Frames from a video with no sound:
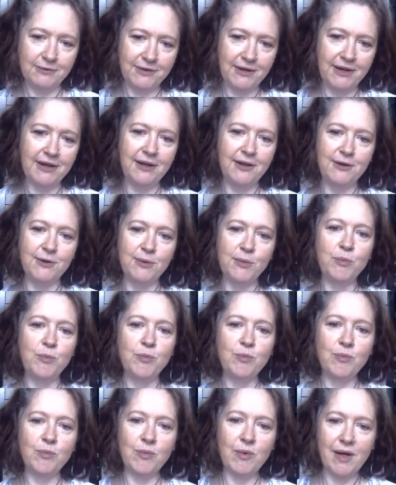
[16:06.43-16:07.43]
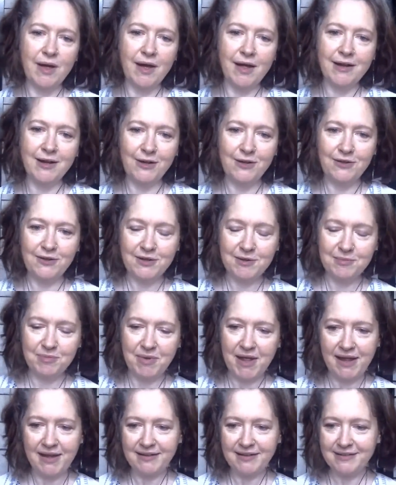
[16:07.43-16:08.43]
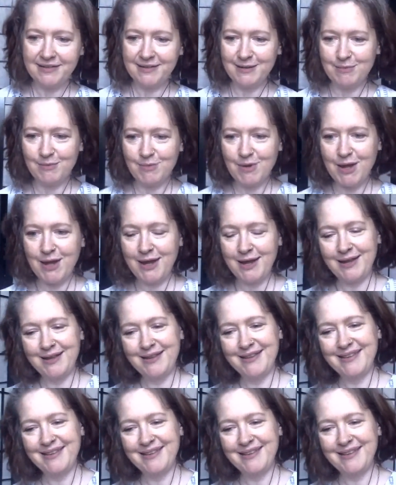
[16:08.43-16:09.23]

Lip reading: like you're on a good pace to me.